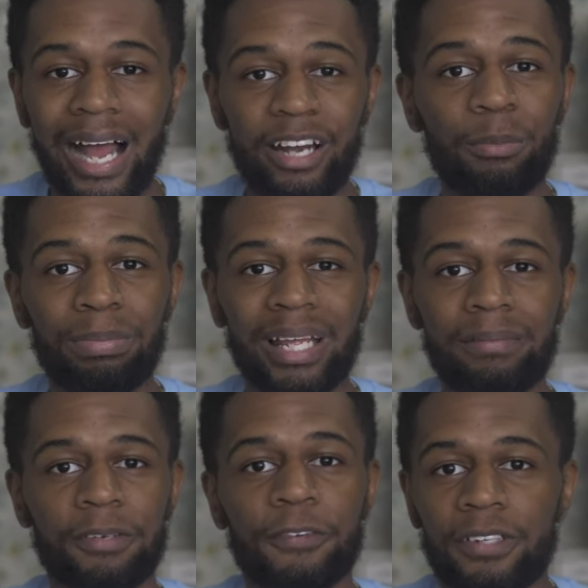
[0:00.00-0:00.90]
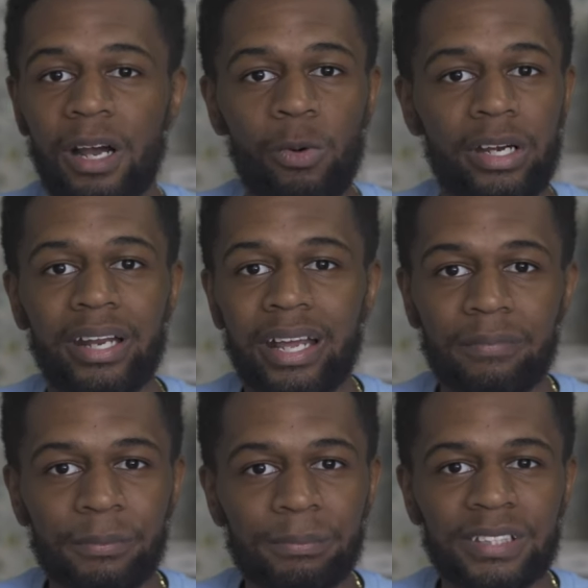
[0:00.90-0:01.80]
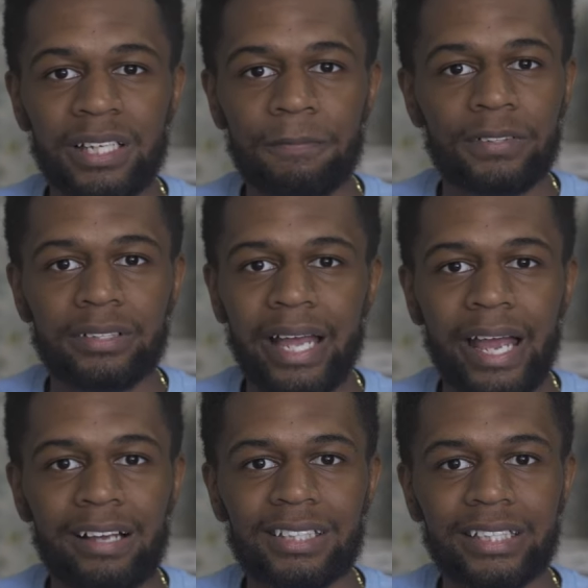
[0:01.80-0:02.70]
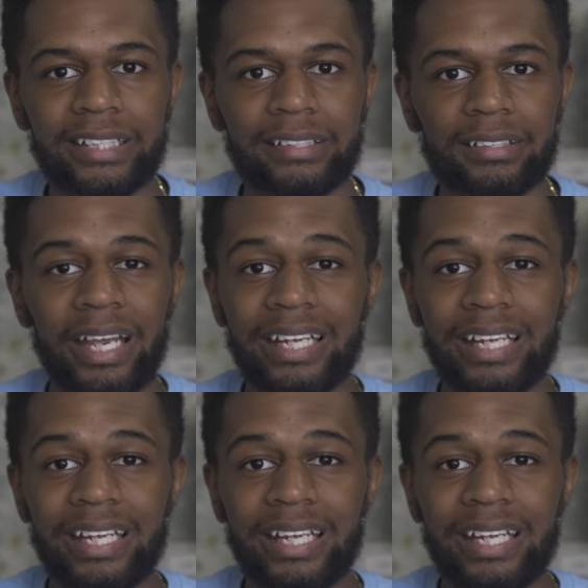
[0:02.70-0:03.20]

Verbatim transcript: I don't blame them for not wanting to ever step foot in that house again.